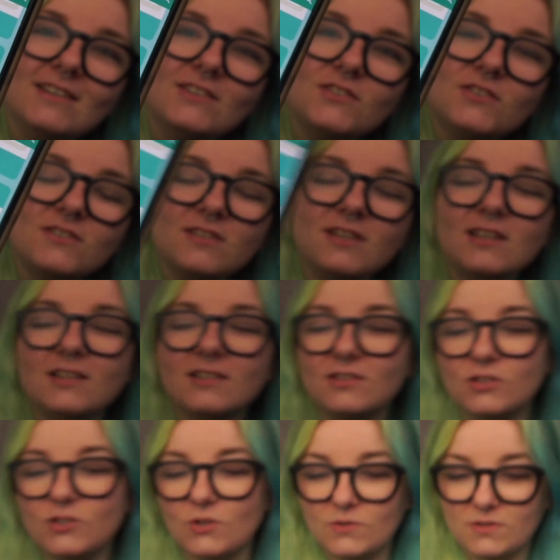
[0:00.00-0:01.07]
She's like the
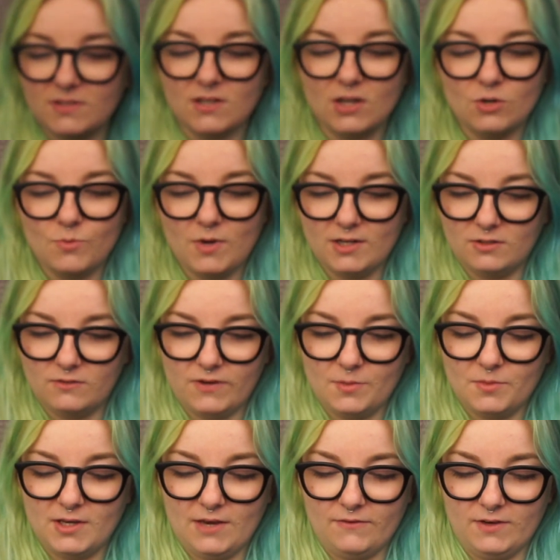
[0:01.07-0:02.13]
cutest albino
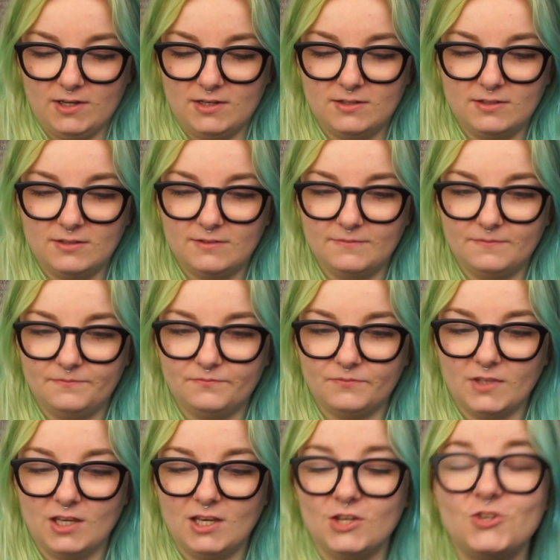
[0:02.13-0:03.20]
rabbit ever.
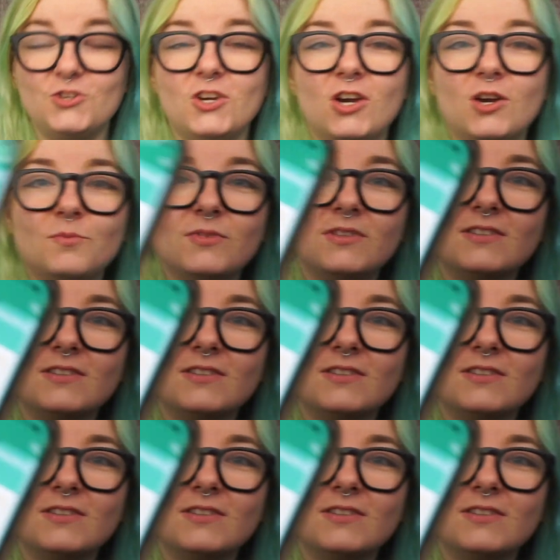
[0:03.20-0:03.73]
Sherb,